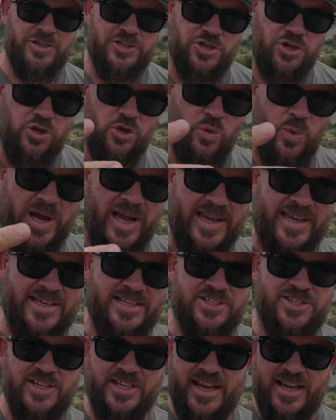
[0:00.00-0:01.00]
are two
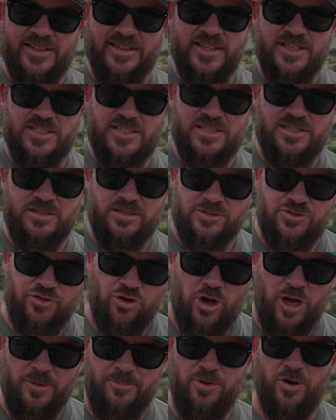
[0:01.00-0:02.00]
ways to get this
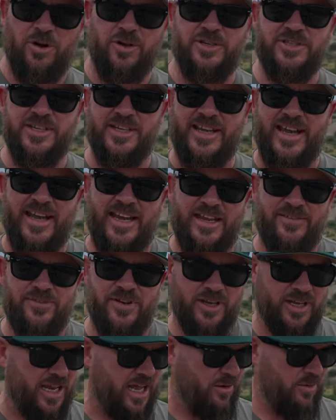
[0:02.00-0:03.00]
tripod to get
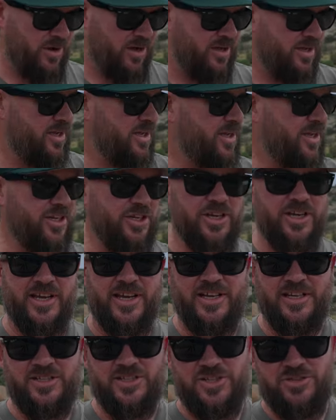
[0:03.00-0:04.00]
even lower. You
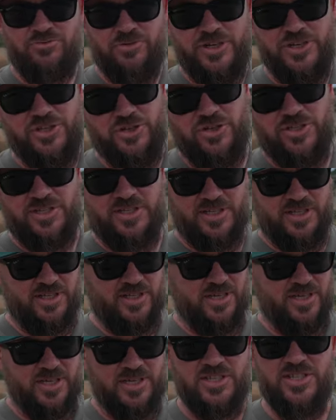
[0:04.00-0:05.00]
can just reduce
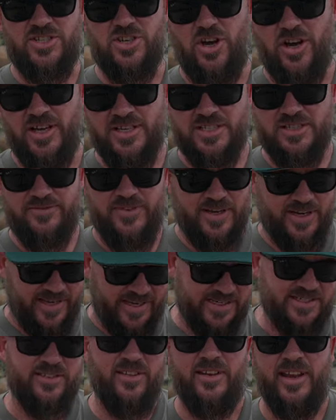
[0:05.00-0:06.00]
the size of the
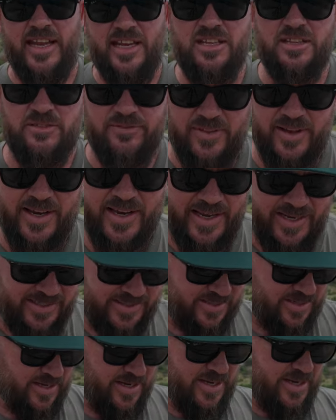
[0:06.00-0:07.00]
legs, the length of the
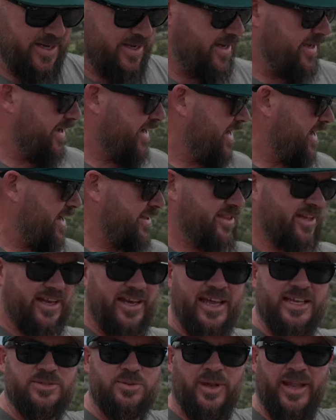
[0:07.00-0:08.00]
legs, and the
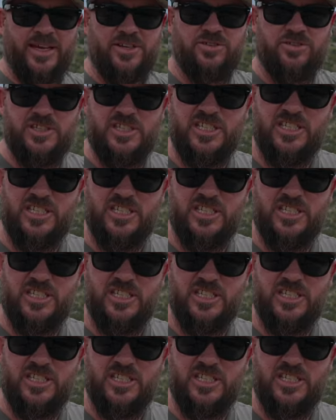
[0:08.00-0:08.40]
legs will actually